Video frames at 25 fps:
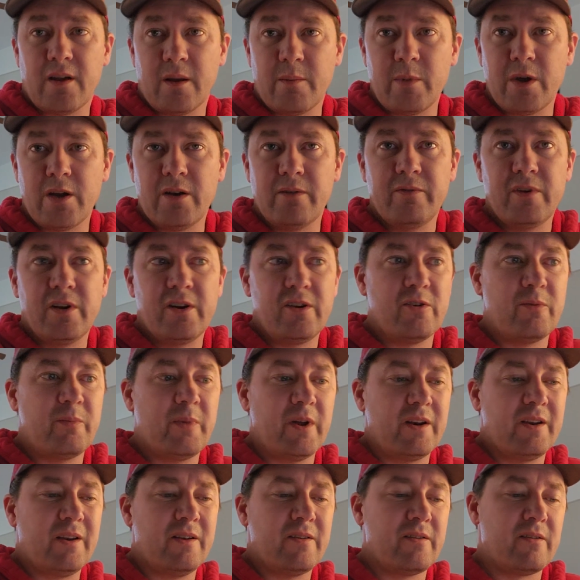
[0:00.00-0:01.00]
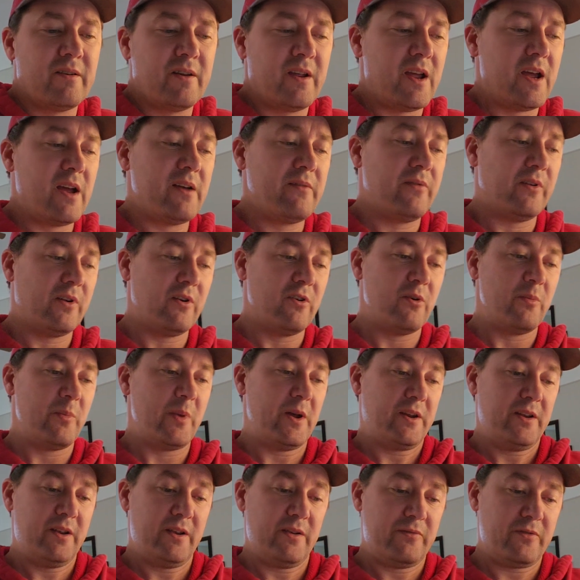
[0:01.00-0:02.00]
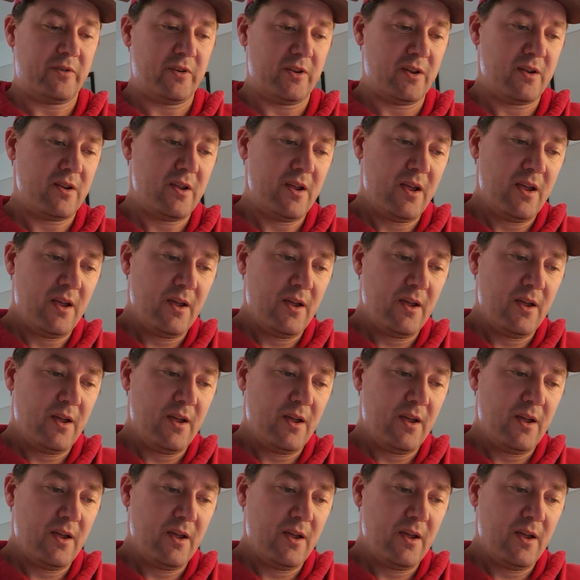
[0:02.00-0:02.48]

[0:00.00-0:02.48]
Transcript: I made a video about a year and a half ago about Ifta,